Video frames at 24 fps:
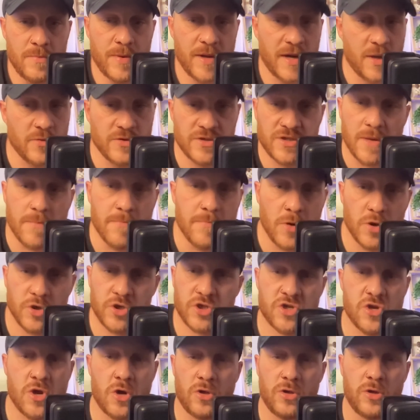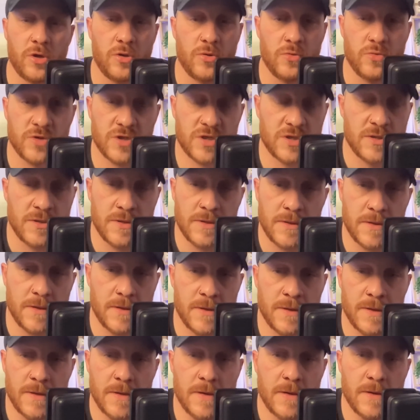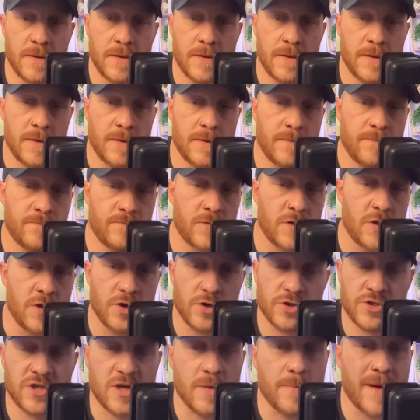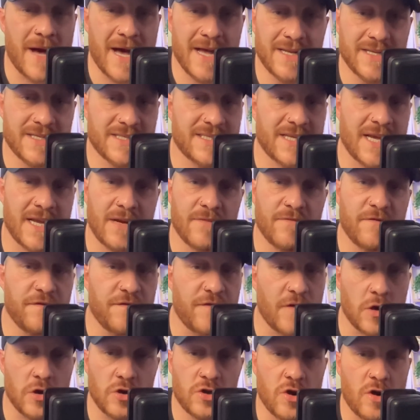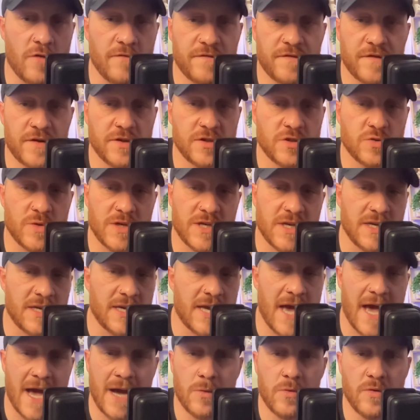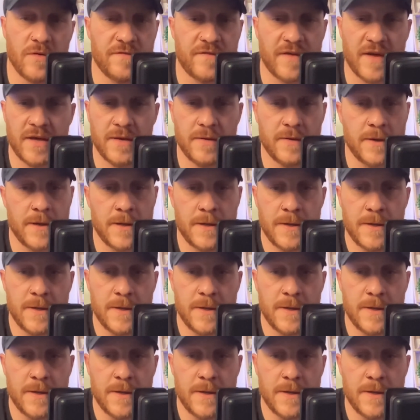But it was a must not lose. You know, Scabala's saying, I'm full of confidence we can get out of it.